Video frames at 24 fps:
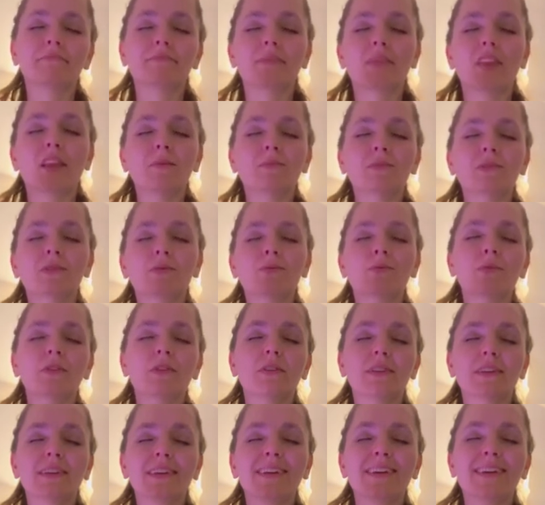I'm
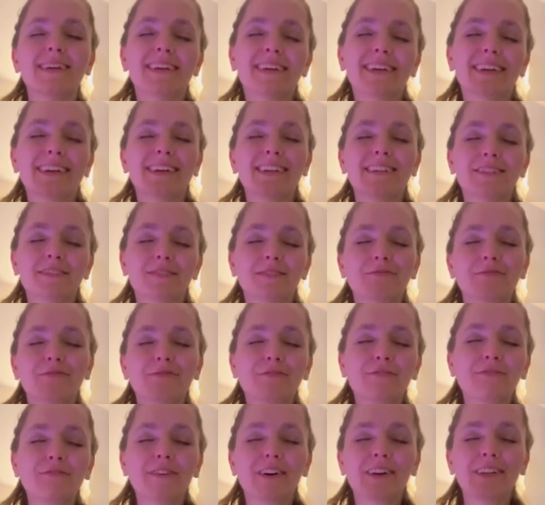swirling it just for
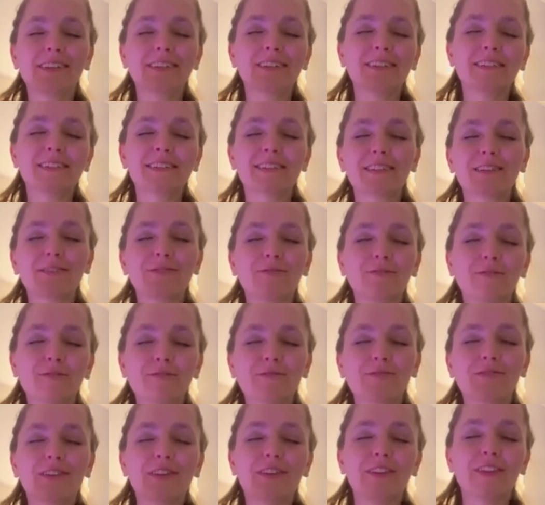fun. See if you
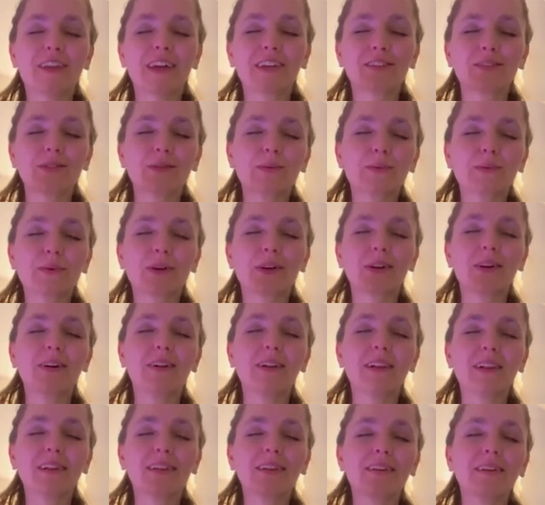feel that swirl,
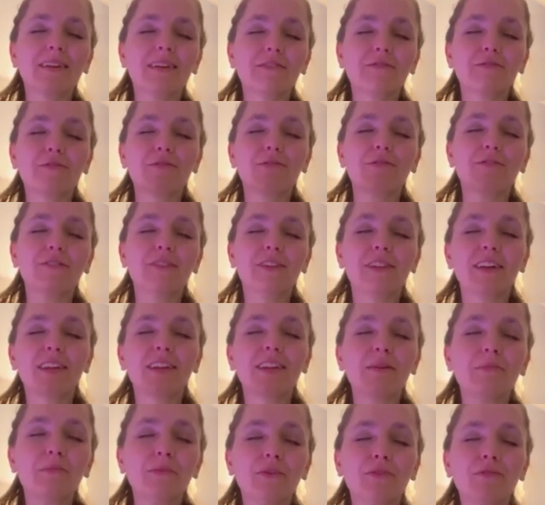if you feel
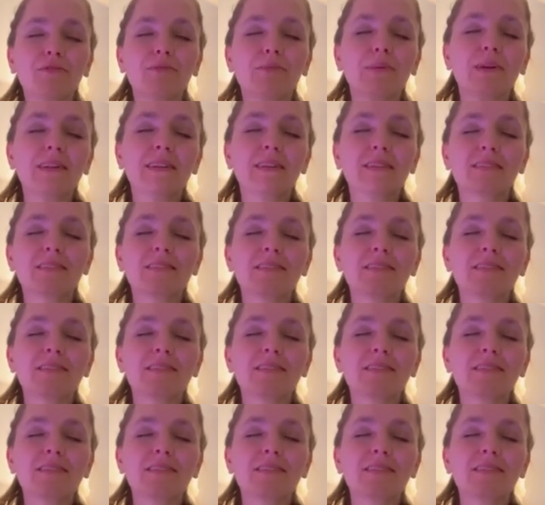any movement.